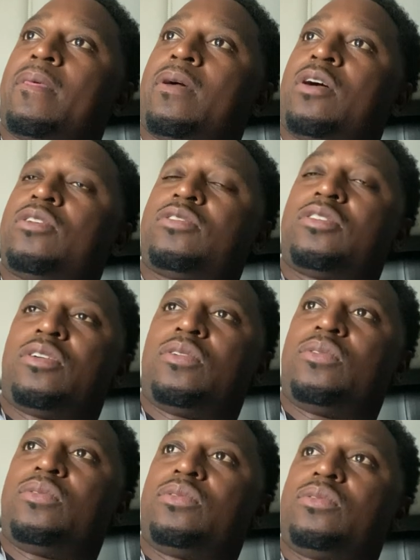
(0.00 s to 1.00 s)

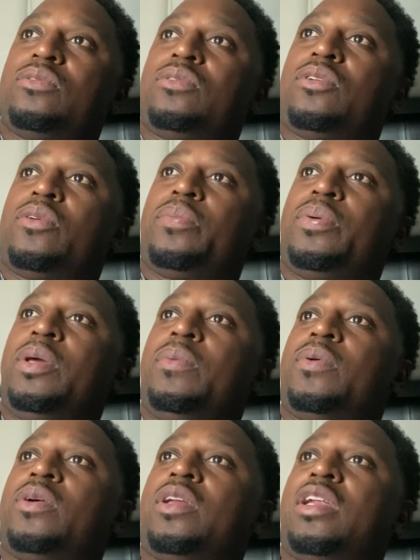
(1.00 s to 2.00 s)
Also,
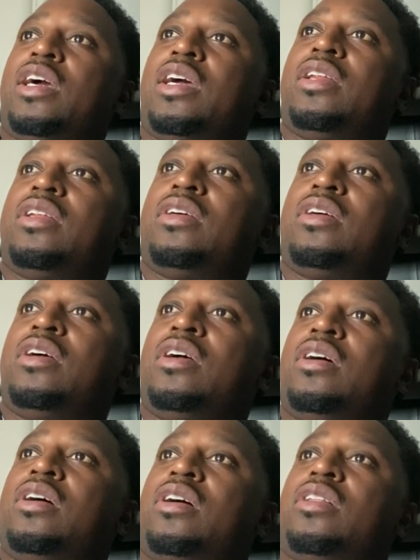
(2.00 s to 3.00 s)
people let
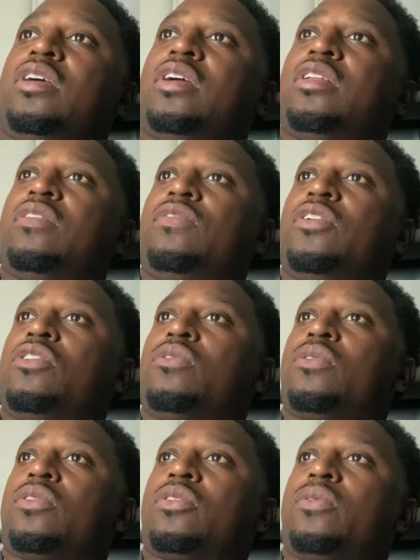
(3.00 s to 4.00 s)
other
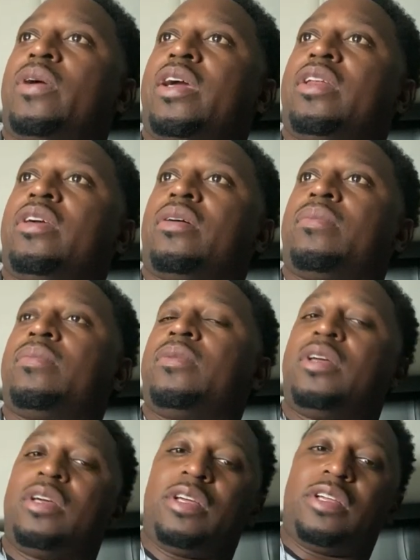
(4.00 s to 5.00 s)
individuals sway them
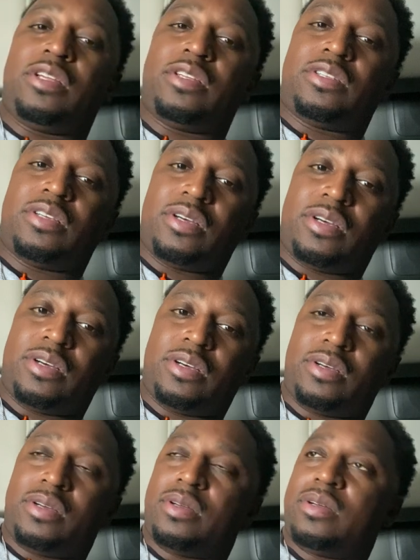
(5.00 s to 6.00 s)

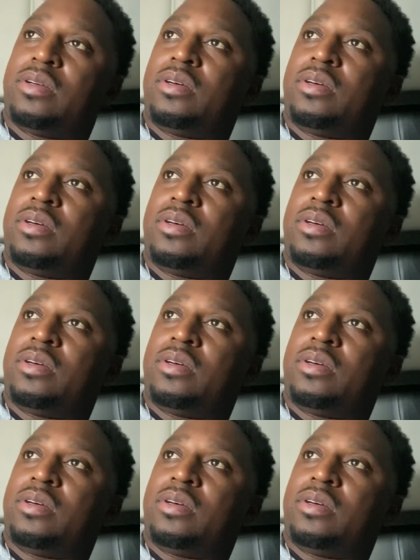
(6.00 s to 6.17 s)
to